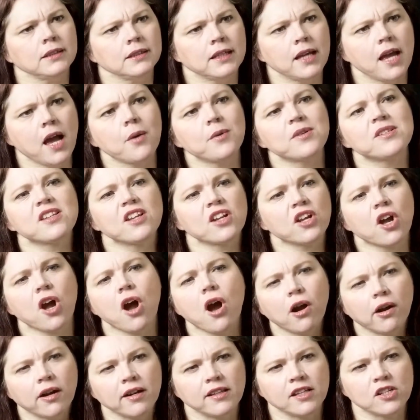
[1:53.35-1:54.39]
I was in a
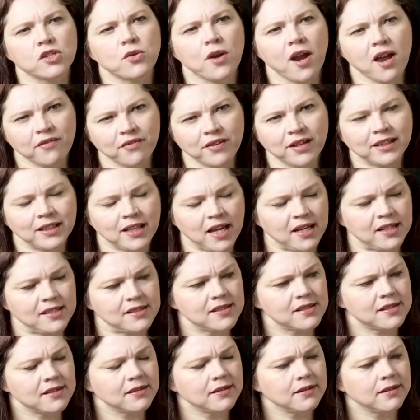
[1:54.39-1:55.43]
car at the traffic
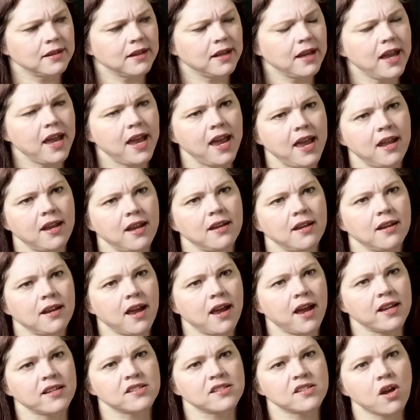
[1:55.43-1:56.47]
lights, and
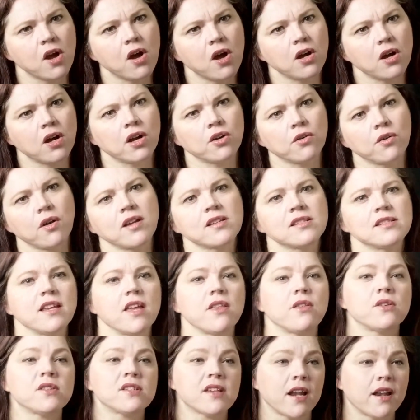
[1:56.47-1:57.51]
I saw across the
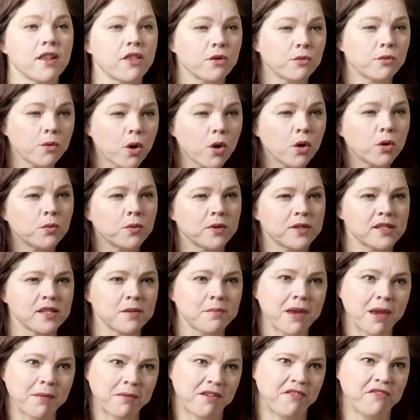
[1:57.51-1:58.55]
other side of the road was a
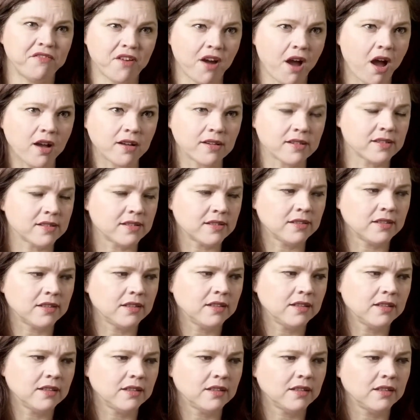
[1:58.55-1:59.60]
baby fox.
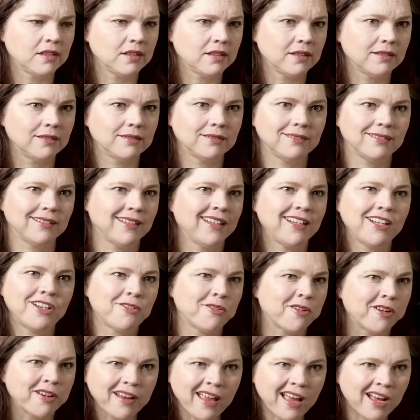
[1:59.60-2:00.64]
It had
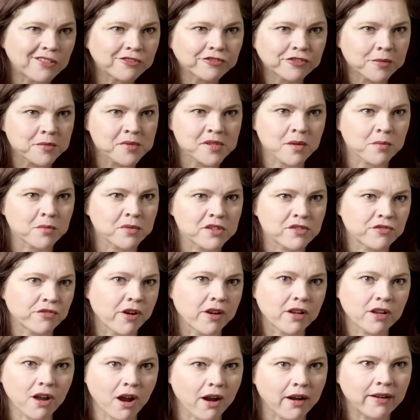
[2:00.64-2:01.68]
run out from someone's
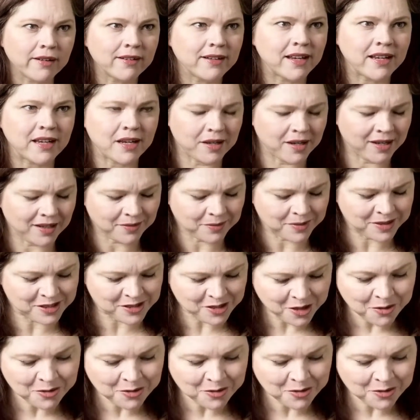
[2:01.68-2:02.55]
front garden, and it was so